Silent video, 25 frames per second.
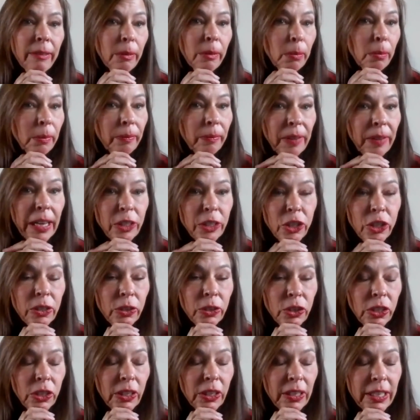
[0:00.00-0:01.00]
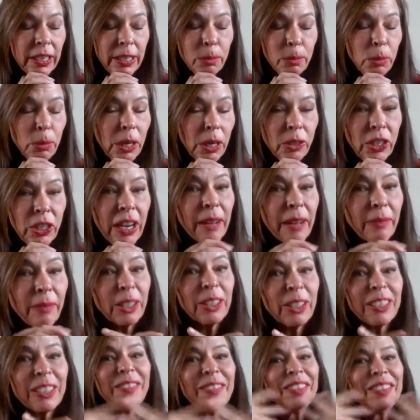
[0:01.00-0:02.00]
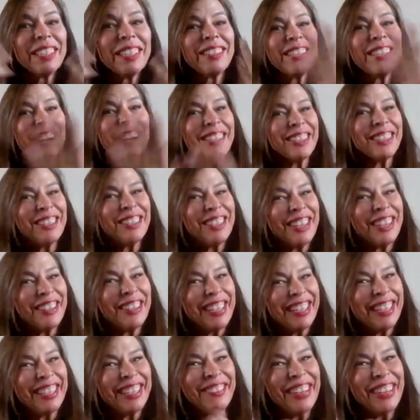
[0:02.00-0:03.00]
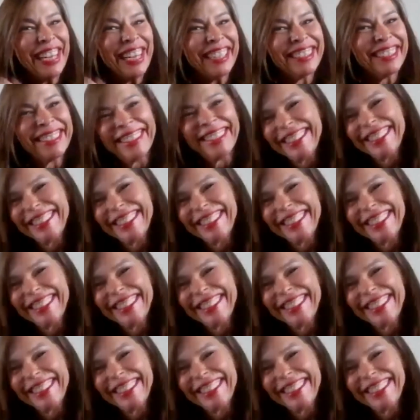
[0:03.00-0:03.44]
for Professional Journalists Pro Chapter, Dr. Jerry Goodwin.